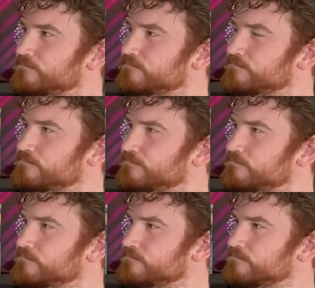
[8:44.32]

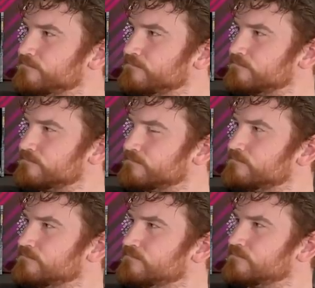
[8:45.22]

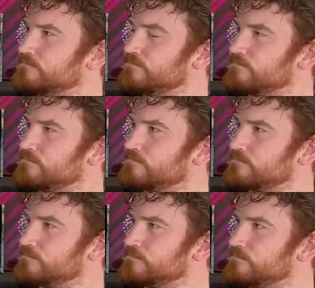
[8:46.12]

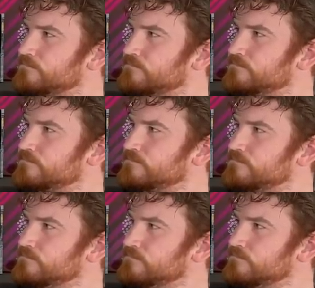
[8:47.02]

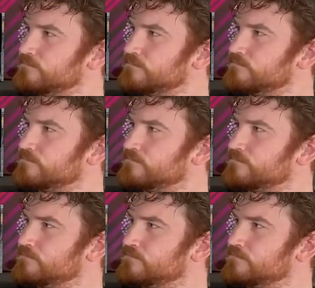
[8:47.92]

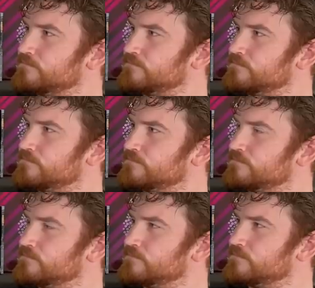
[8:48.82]

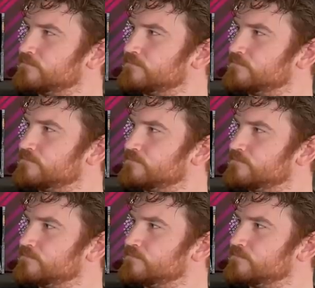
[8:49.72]

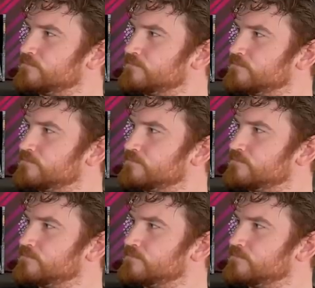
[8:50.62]
No words are spoken by the person on screen.